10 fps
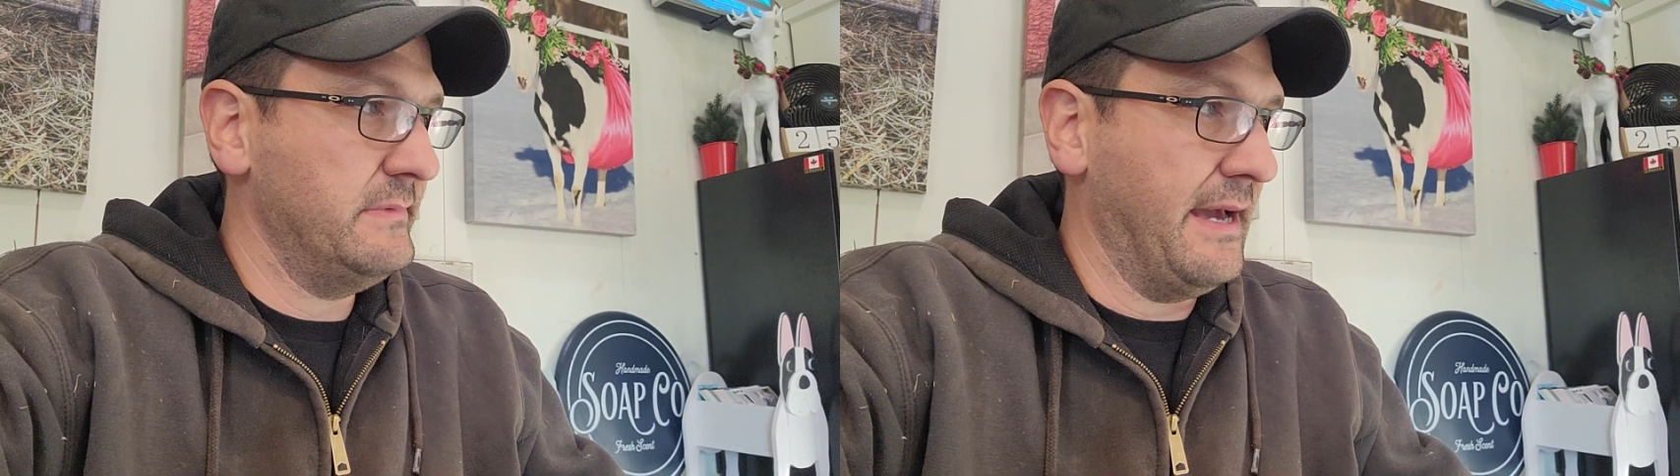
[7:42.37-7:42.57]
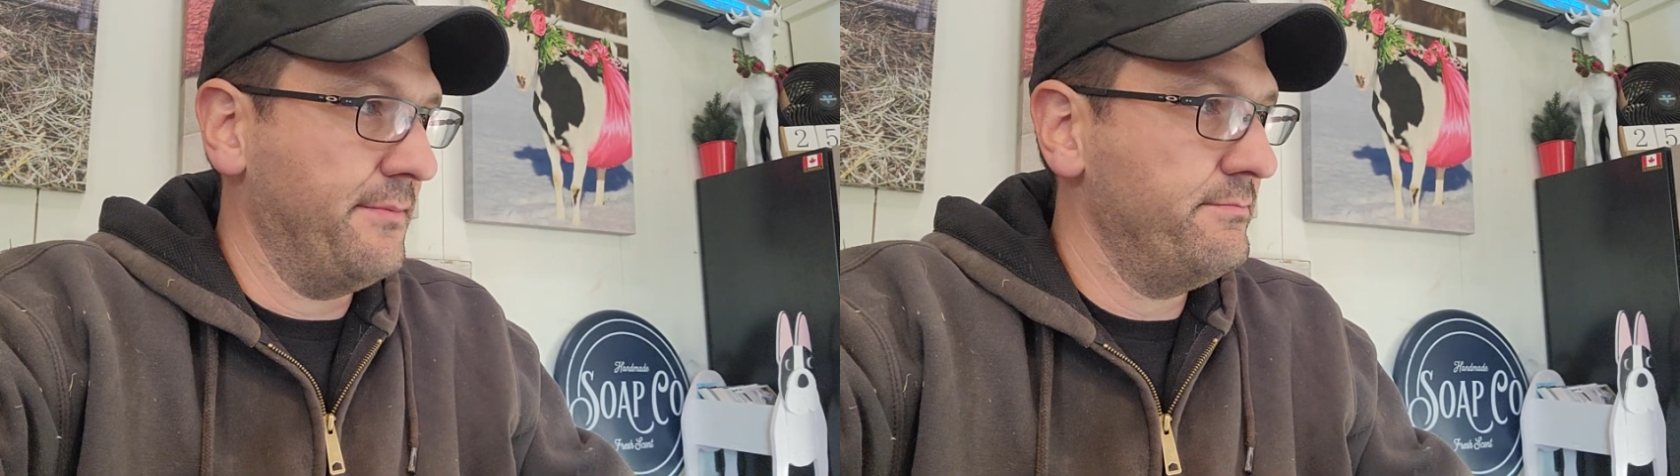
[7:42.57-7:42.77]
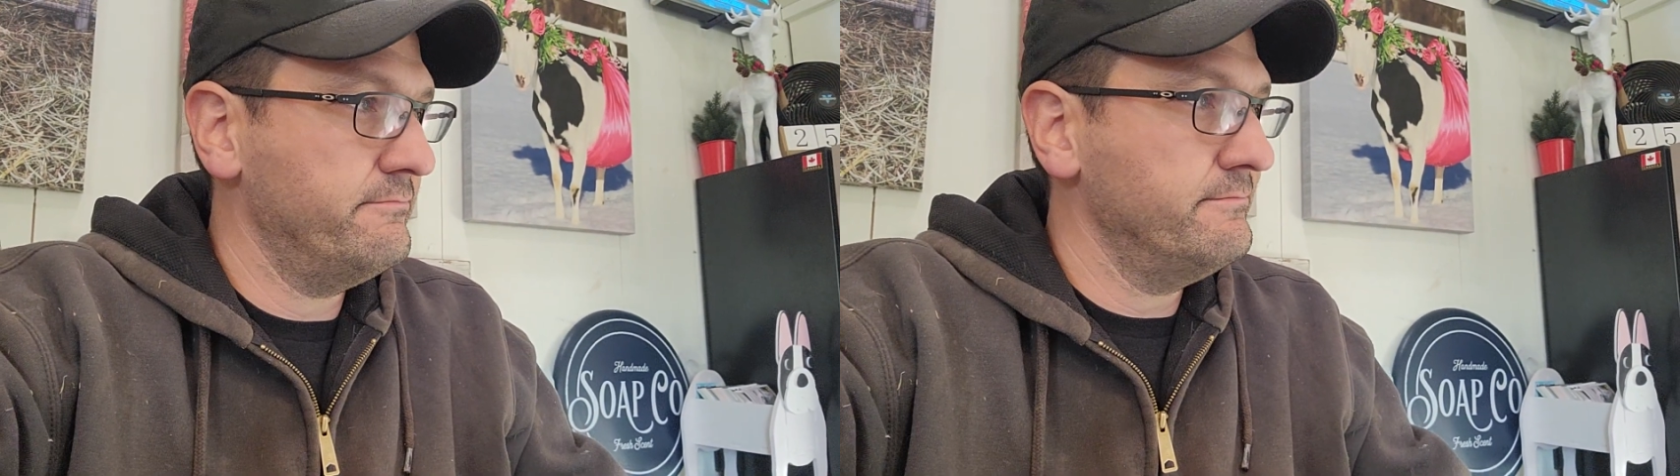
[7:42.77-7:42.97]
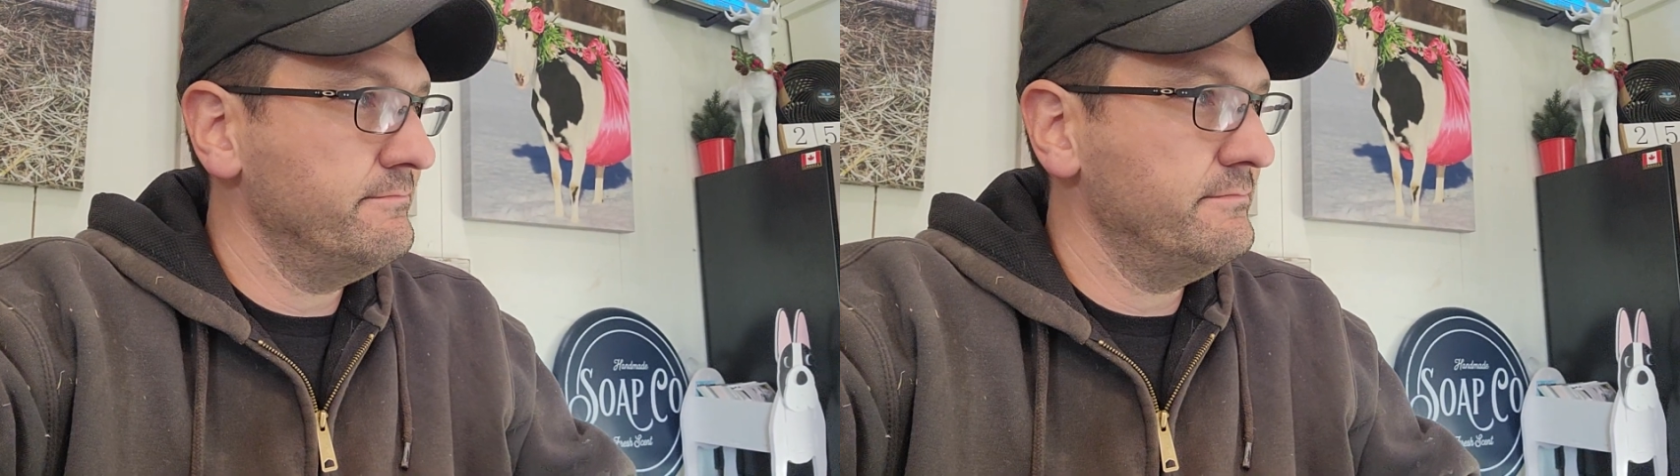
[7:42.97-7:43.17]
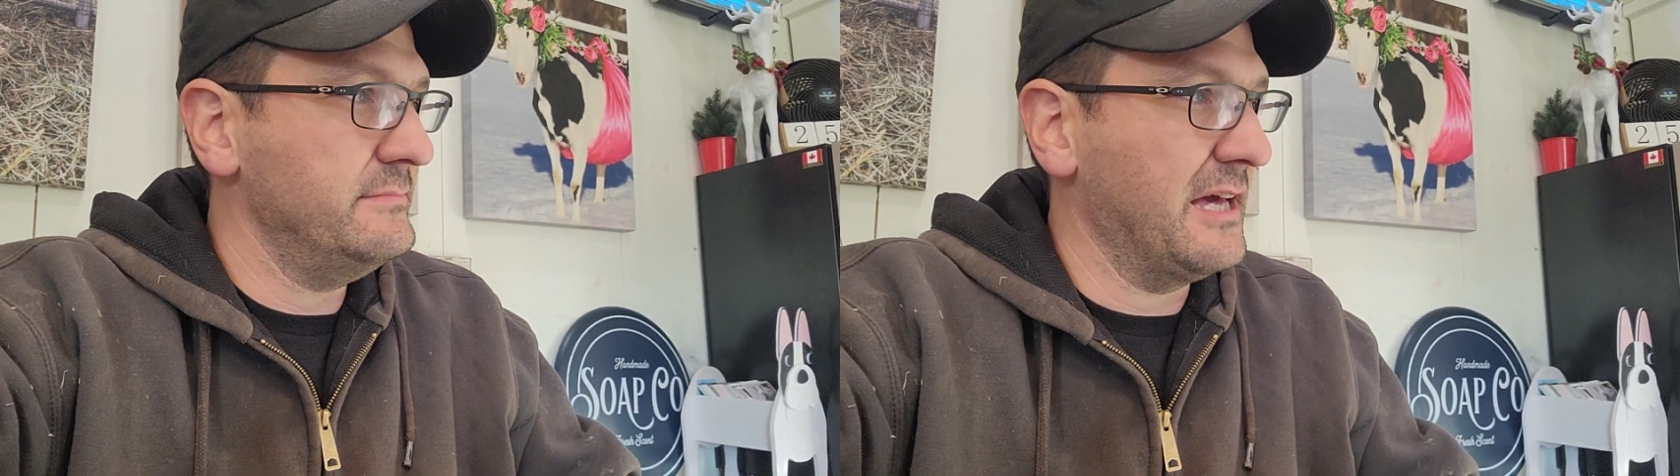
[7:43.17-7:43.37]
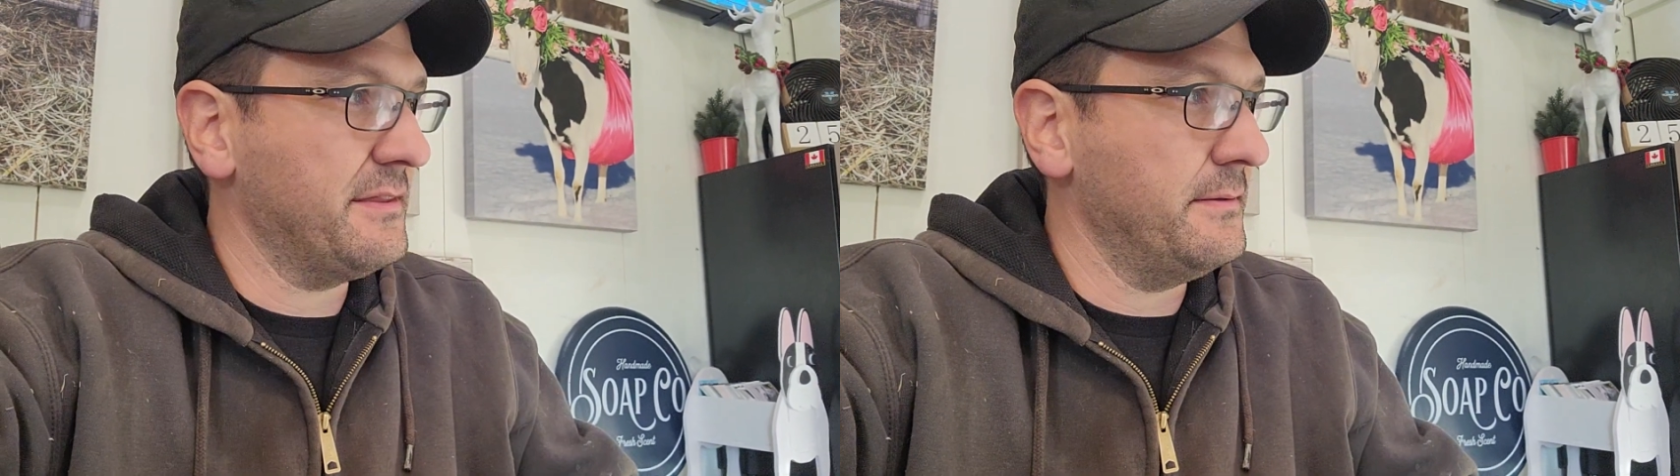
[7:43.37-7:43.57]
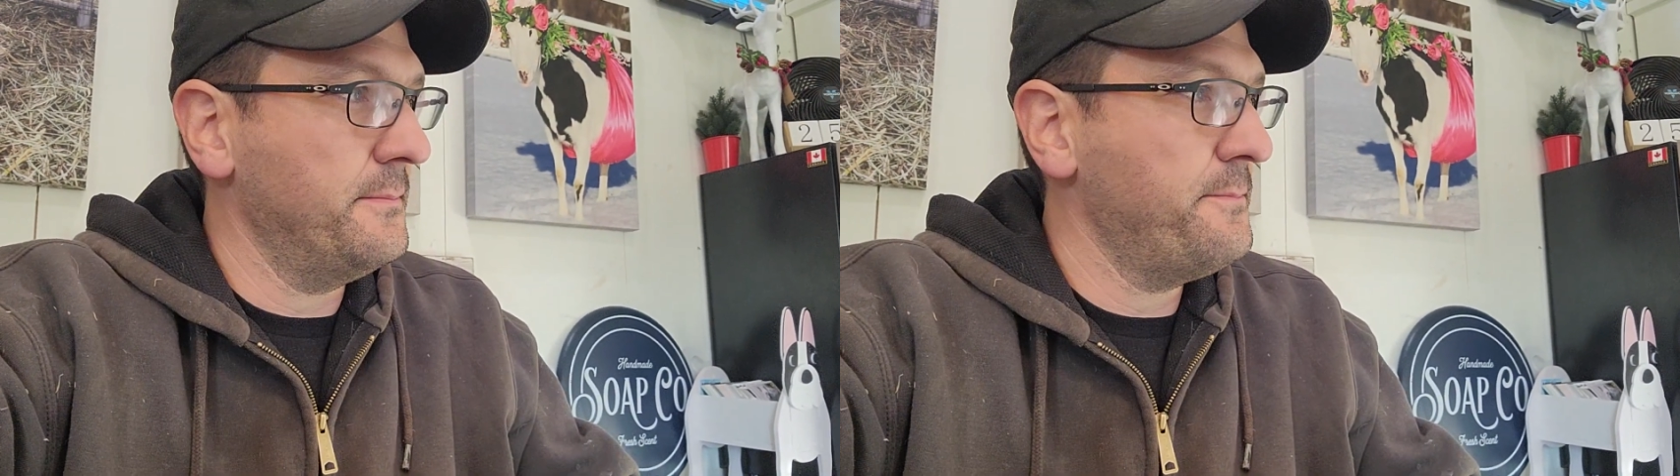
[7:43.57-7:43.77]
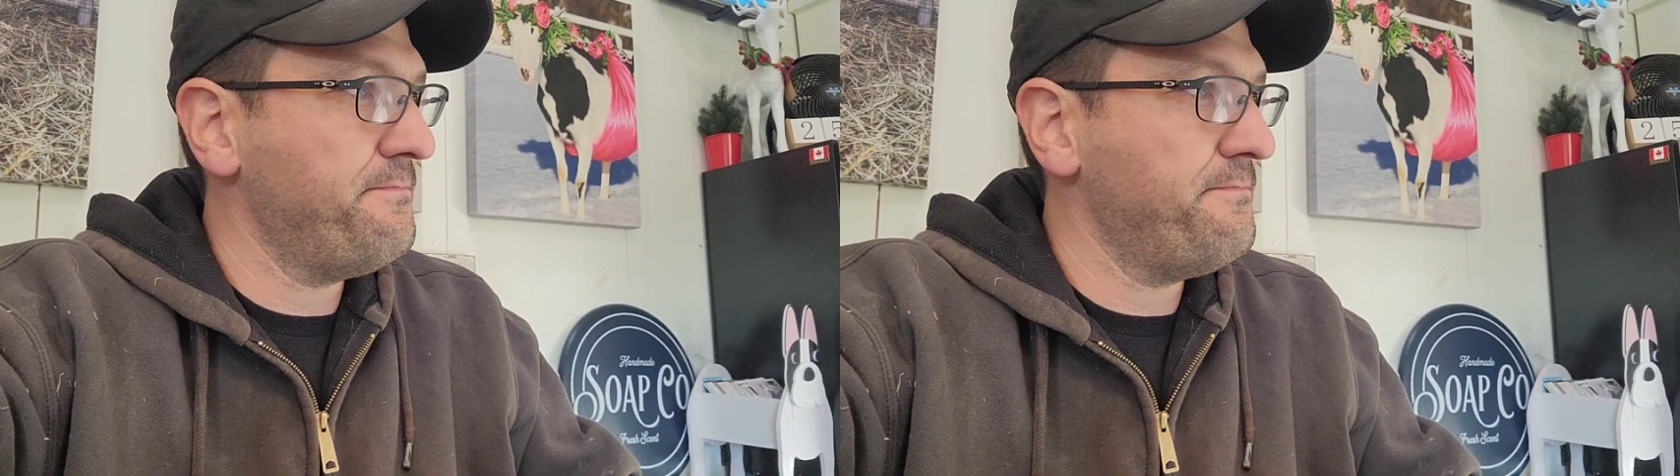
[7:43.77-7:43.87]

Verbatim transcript: Yeah, nothing.